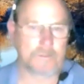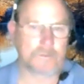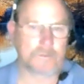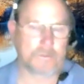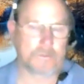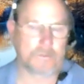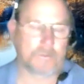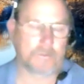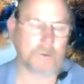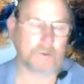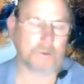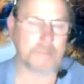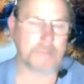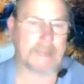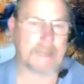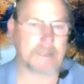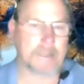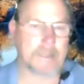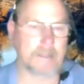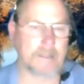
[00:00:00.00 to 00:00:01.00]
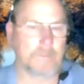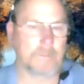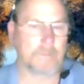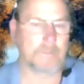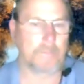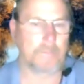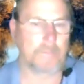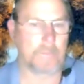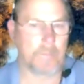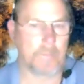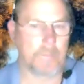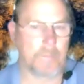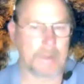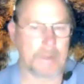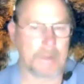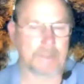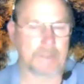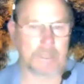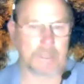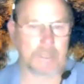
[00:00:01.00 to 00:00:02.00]
which goes back to the
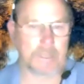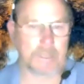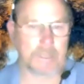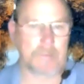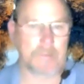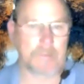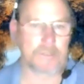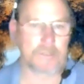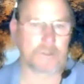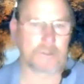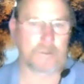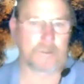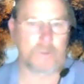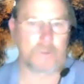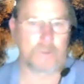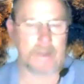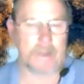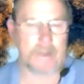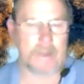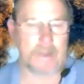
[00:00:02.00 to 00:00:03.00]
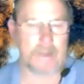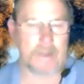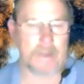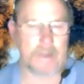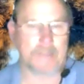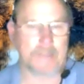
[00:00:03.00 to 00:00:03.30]
biggest thing to be concerned with